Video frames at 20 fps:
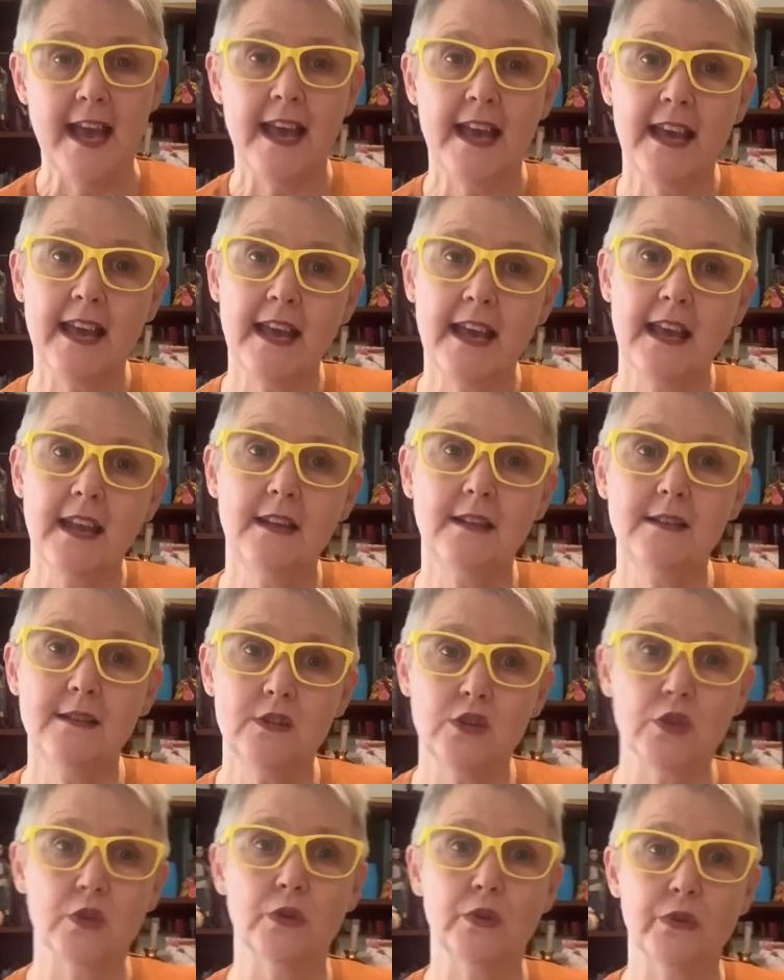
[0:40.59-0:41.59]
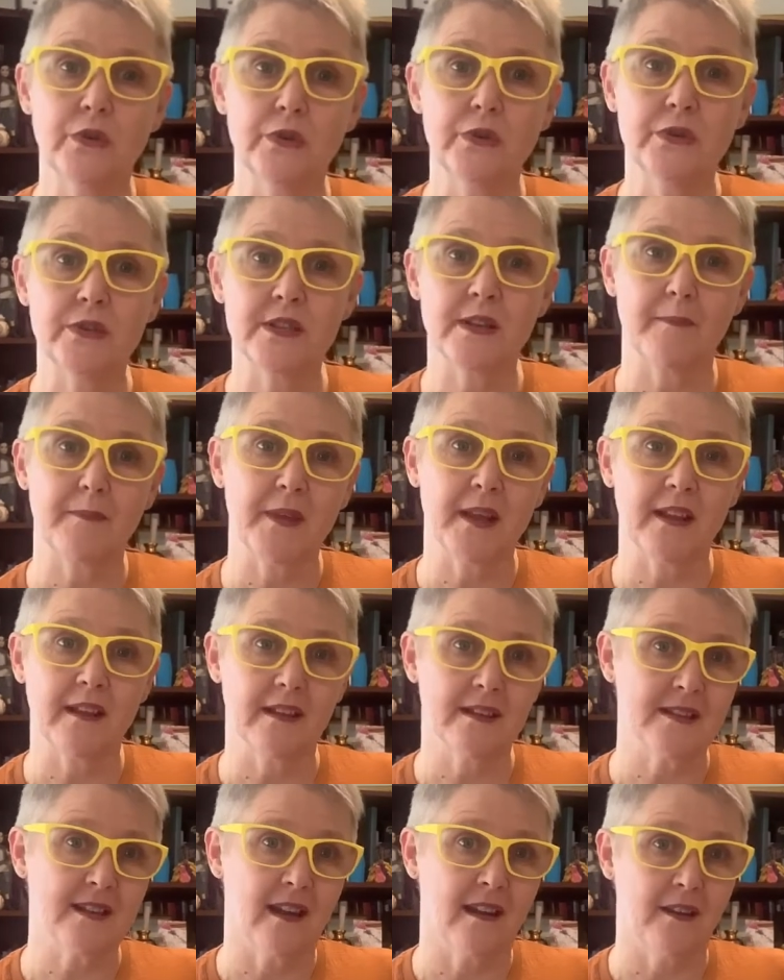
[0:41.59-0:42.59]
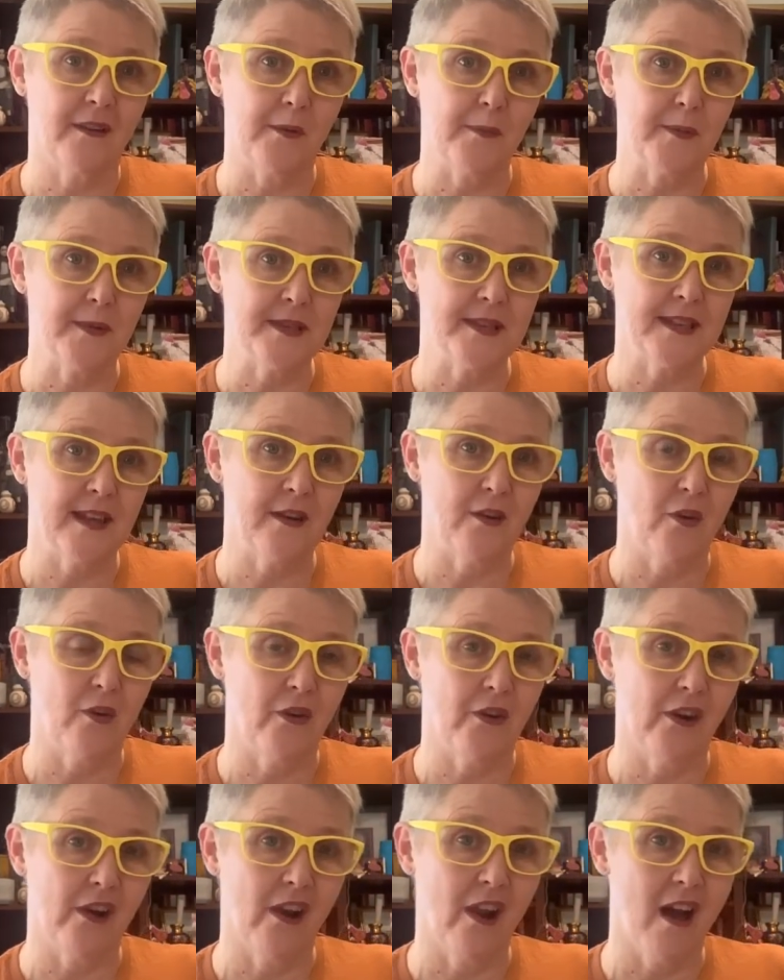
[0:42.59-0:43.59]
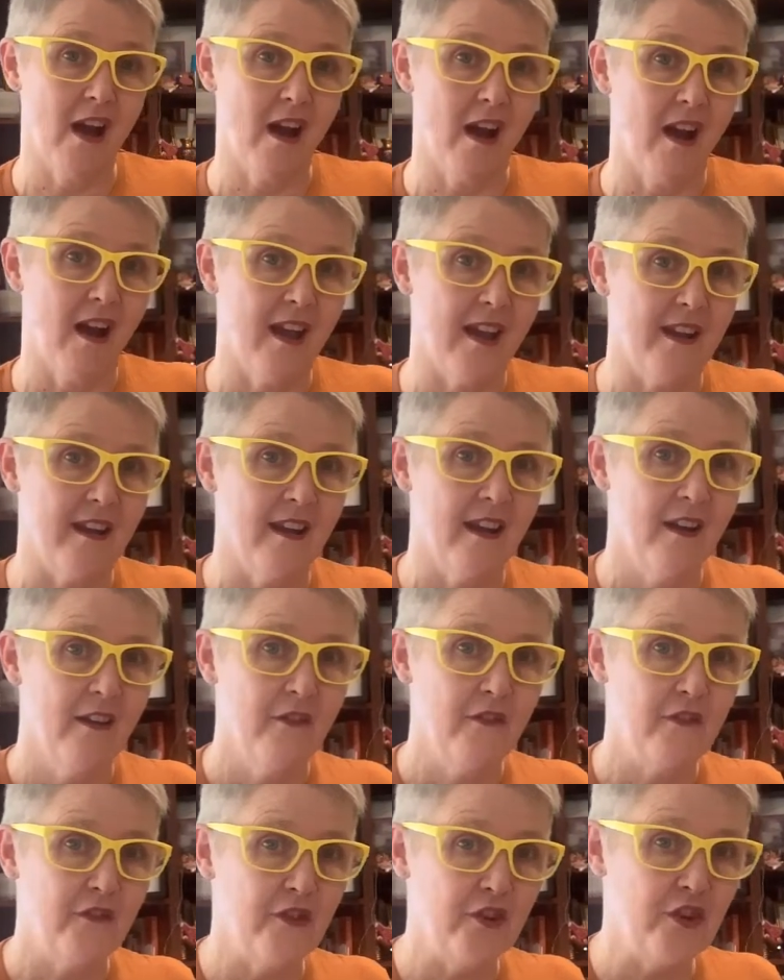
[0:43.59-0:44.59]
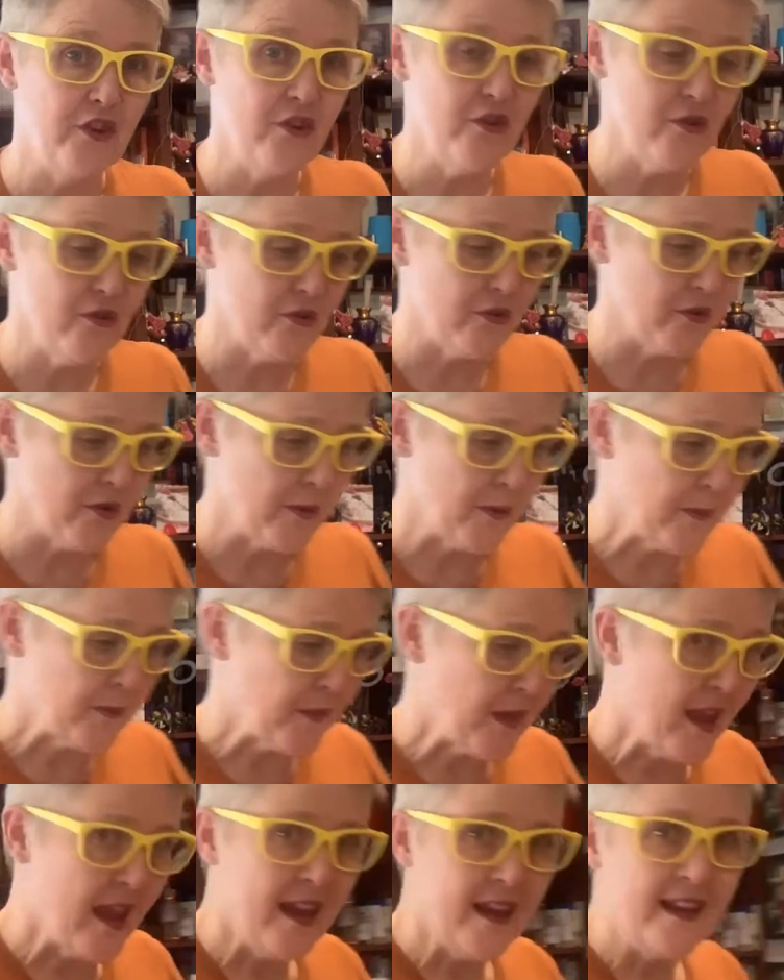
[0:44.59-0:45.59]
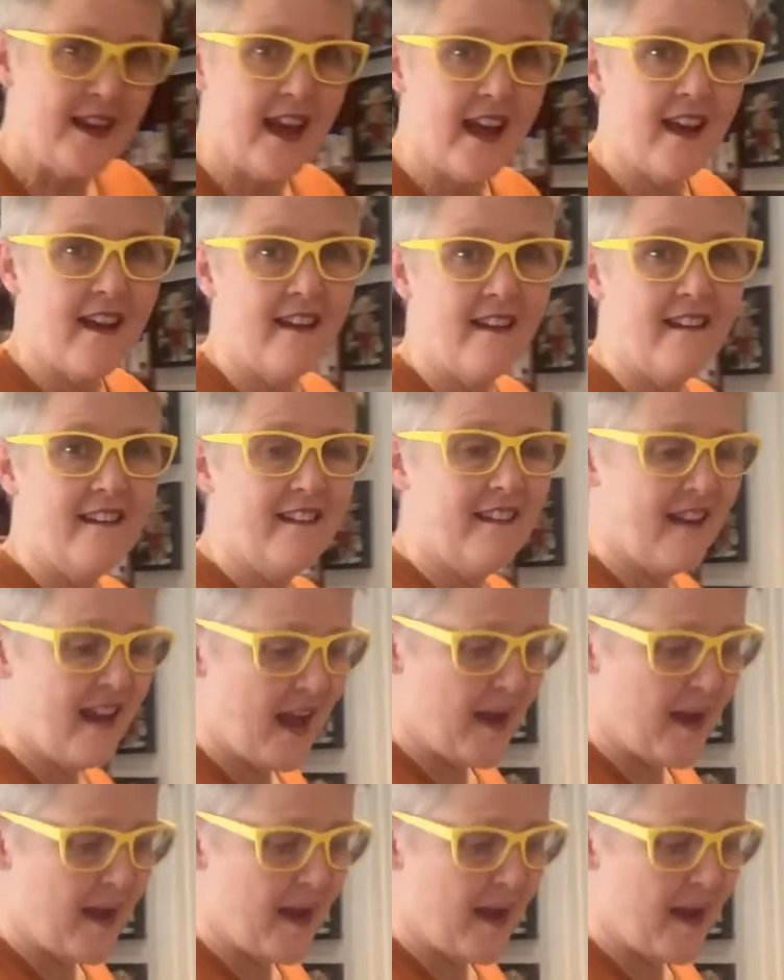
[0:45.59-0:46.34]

into something that's 100% online for you. Now,